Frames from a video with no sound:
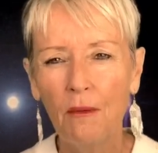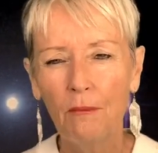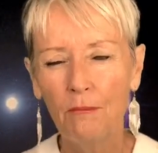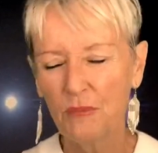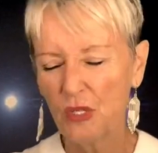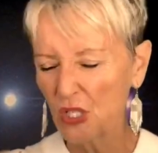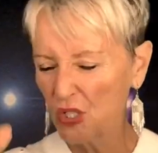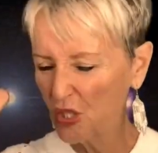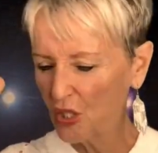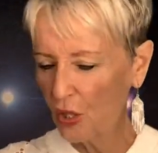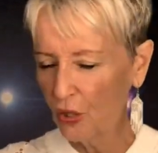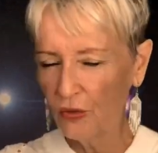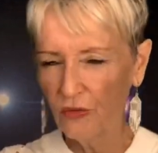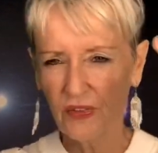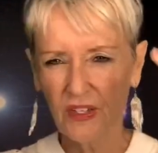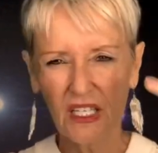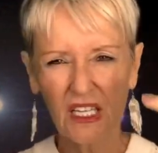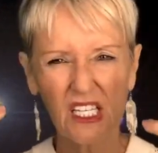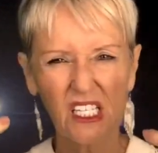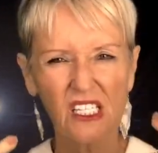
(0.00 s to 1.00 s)

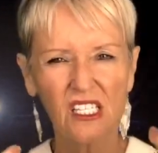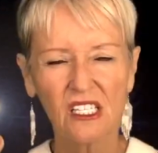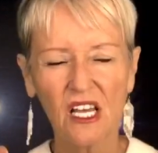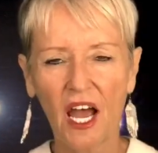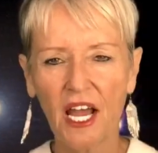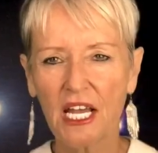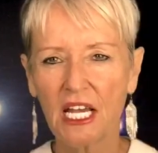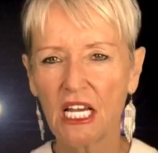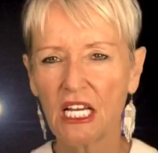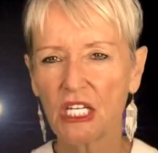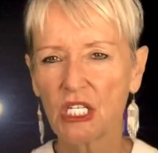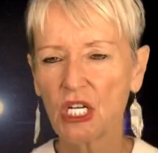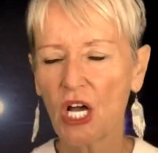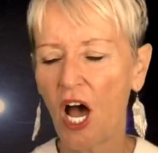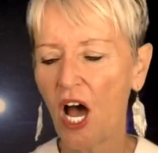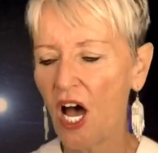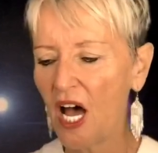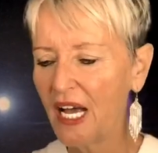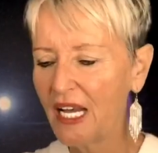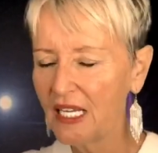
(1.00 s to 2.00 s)
Dissolving the psychic
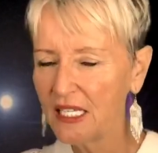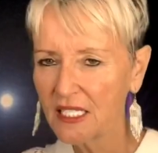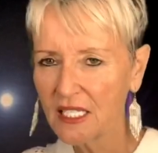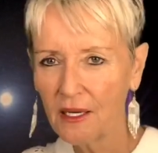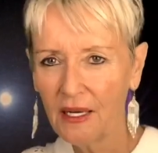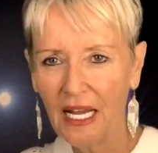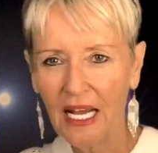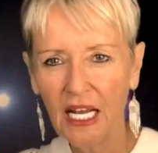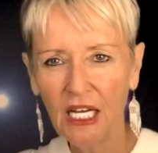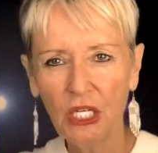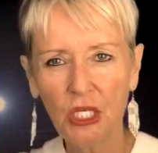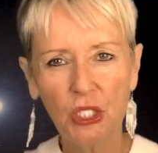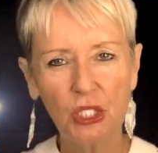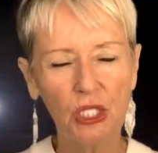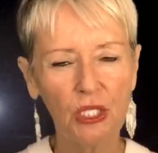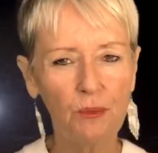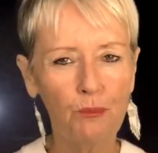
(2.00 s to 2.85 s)
ties and energy